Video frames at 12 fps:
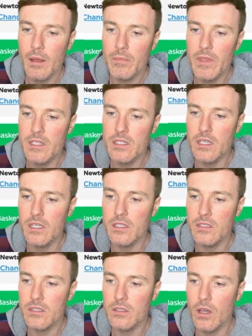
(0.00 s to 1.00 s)
This
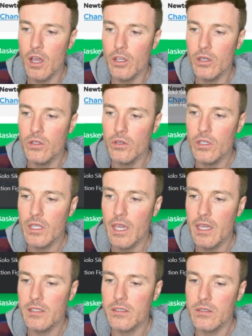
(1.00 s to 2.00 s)
is how you do it,
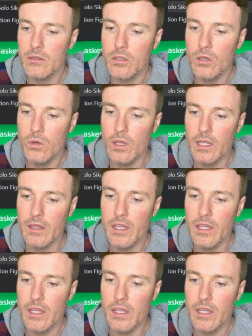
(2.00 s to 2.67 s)
guys. You go like